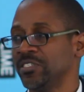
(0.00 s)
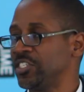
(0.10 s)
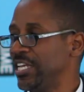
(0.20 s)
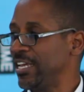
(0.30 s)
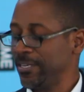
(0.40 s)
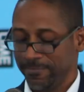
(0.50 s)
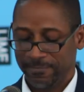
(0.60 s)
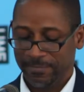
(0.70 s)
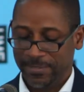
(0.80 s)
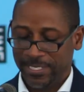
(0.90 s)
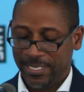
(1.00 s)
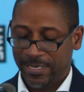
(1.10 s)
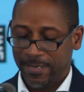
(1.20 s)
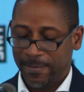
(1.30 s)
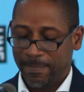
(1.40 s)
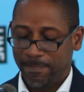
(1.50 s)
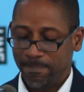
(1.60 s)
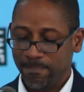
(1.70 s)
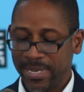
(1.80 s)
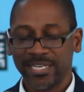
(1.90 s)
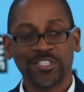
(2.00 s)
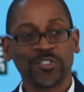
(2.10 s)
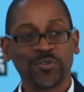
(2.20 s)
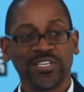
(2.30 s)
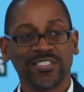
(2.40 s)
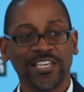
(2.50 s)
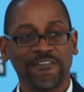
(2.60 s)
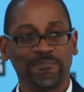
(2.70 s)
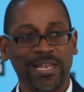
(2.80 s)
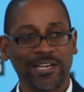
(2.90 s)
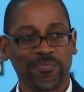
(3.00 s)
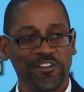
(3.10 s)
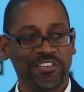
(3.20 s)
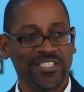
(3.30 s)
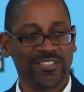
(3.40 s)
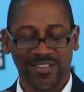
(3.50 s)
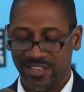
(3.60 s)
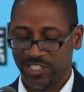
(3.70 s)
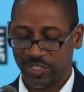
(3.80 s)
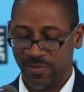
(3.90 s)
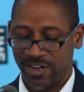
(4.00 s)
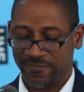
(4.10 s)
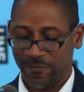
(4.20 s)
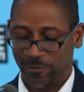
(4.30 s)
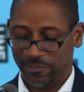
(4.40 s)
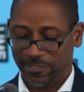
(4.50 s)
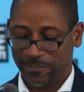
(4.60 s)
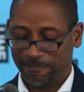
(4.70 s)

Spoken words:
Today, many students have Blackberries and smartphones.